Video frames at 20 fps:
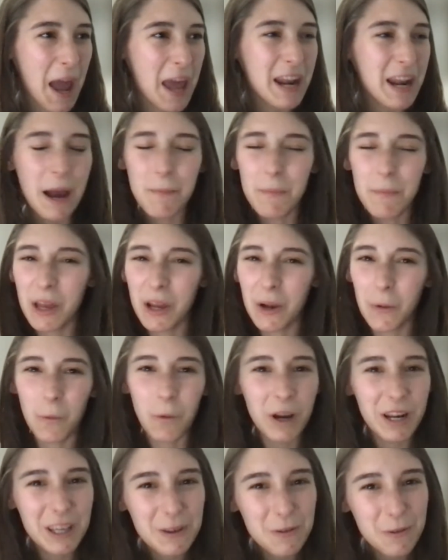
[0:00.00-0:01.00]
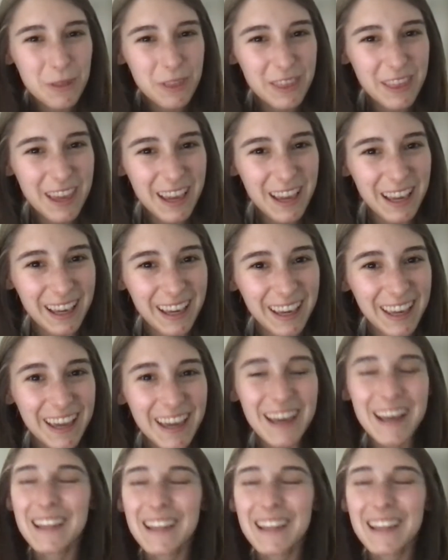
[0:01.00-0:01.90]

and I'm like, what do you think?